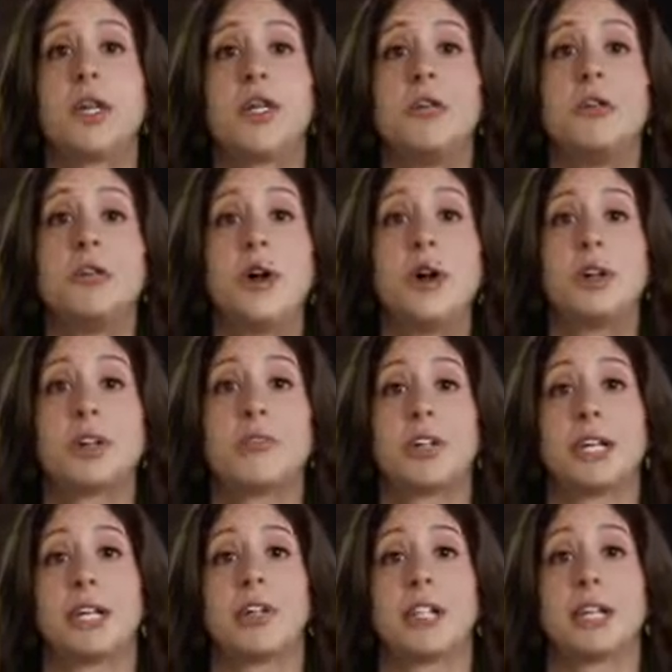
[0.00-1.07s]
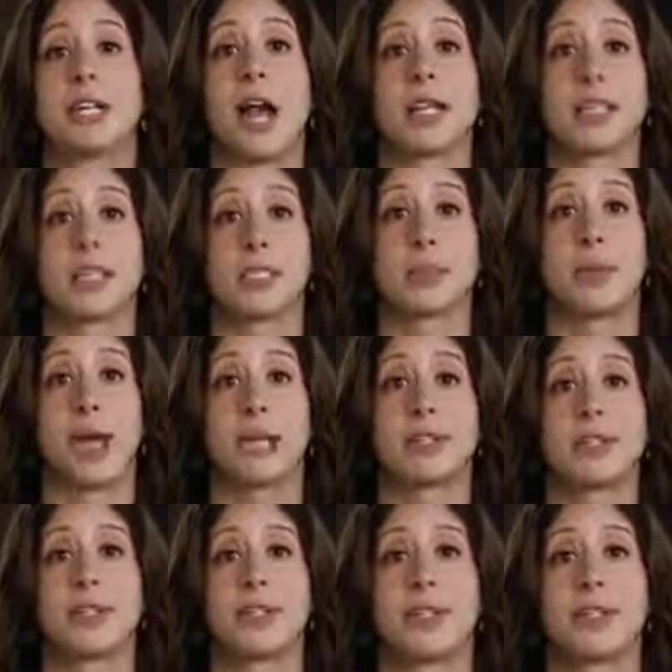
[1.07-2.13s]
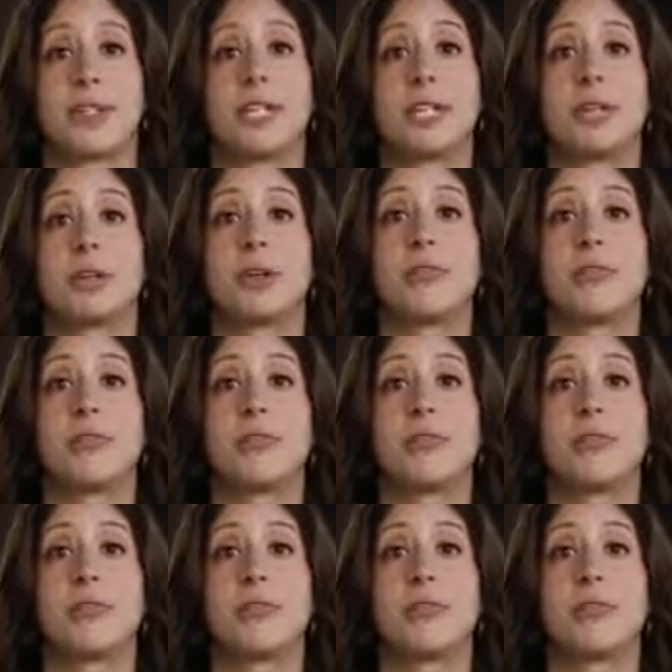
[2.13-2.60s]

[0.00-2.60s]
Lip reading: You know your videos and audience best, so